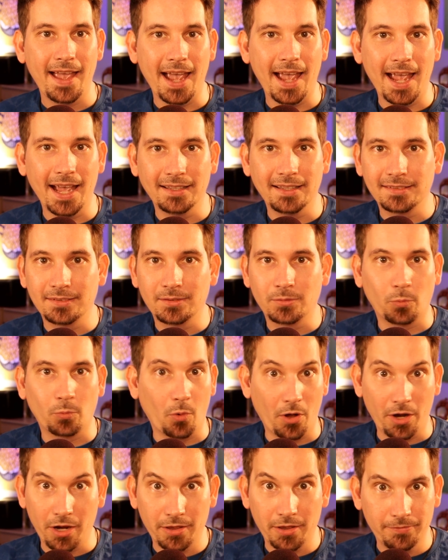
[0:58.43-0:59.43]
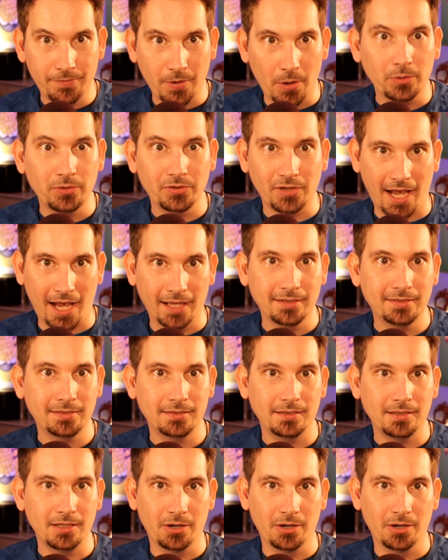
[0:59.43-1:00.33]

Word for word: As one of the folks asked,